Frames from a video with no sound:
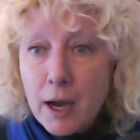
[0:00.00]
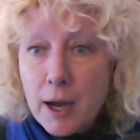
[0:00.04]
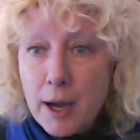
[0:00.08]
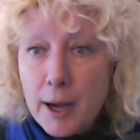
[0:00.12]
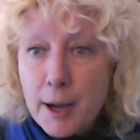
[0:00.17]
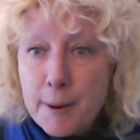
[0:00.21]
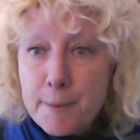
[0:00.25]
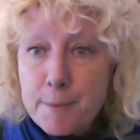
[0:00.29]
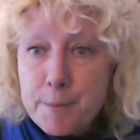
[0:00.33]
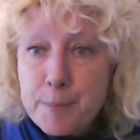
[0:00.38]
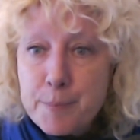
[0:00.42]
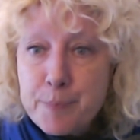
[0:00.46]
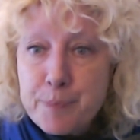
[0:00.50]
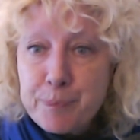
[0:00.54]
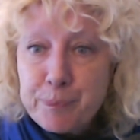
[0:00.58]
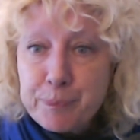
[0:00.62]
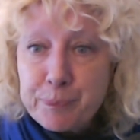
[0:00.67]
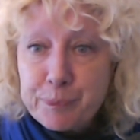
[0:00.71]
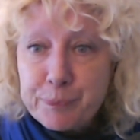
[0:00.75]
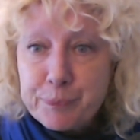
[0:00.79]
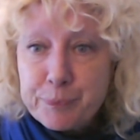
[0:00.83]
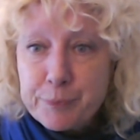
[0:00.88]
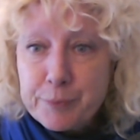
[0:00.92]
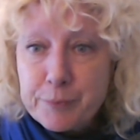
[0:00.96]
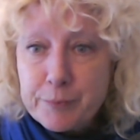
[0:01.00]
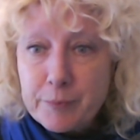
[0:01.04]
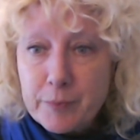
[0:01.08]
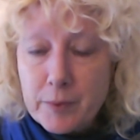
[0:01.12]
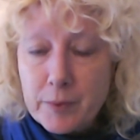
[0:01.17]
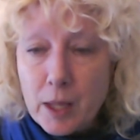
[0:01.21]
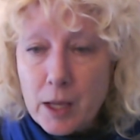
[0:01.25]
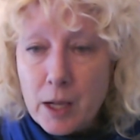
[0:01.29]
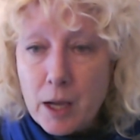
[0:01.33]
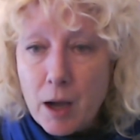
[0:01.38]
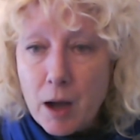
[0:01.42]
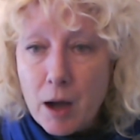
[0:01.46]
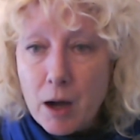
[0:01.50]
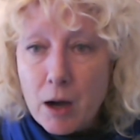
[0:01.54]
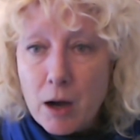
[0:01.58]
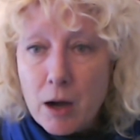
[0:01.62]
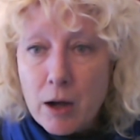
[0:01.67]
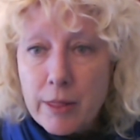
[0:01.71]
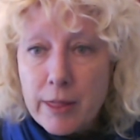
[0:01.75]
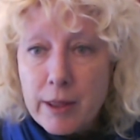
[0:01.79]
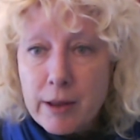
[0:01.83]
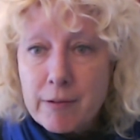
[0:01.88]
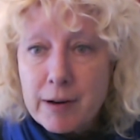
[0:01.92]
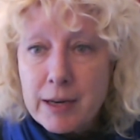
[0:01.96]

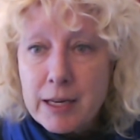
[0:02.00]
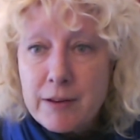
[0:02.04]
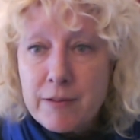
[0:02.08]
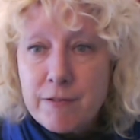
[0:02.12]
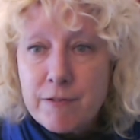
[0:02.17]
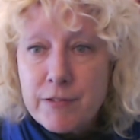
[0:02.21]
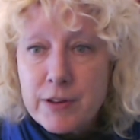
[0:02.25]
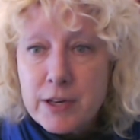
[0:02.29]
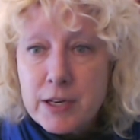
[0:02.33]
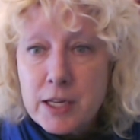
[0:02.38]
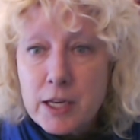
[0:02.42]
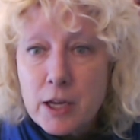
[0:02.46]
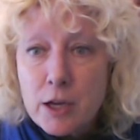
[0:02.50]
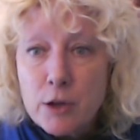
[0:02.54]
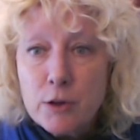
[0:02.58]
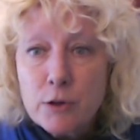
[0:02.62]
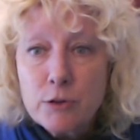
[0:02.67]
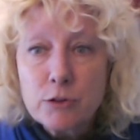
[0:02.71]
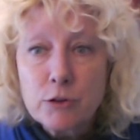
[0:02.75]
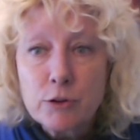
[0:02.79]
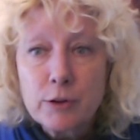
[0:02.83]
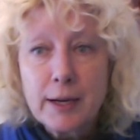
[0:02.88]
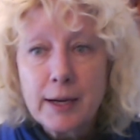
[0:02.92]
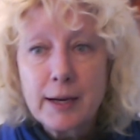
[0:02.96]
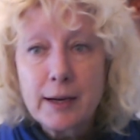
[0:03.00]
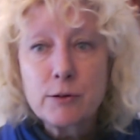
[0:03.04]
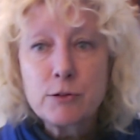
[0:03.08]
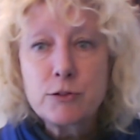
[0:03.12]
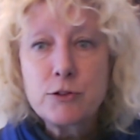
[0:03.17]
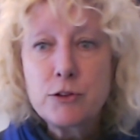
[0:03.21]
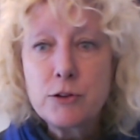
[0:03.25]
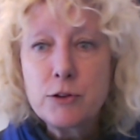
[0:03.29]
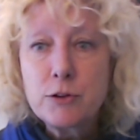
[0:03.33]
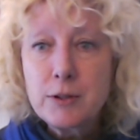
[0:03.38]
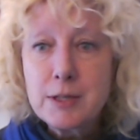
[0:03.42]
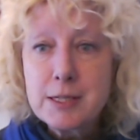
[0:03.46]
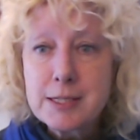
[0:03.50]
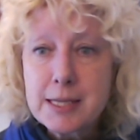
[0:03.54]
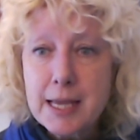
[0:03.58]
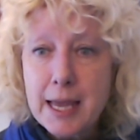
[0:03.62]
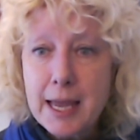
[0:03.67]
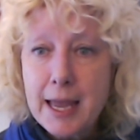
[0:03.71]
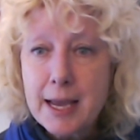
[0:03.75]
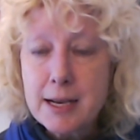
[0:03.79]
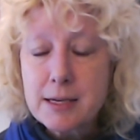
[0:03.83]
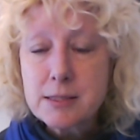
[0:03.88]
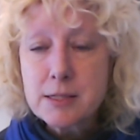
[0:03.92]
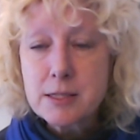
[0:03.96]
Are there any videos on how to do these
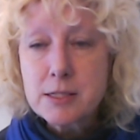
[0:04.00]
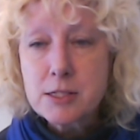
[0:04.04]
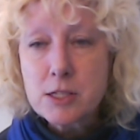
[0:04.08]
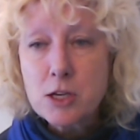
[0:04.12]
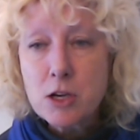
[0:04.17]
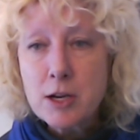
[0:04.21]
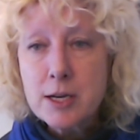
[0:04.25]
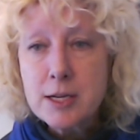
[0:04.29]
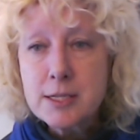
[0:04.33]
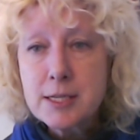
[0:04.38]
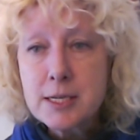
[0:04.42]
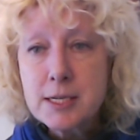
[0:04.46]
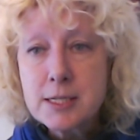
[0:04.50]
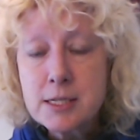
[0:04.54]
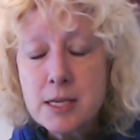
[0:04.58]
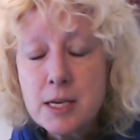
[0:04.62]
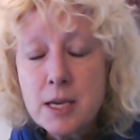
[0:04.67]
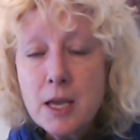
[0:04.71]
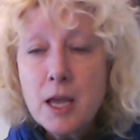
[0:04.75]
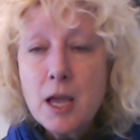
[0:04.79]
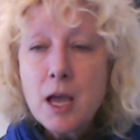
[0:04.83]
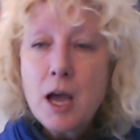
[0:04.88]
exercises?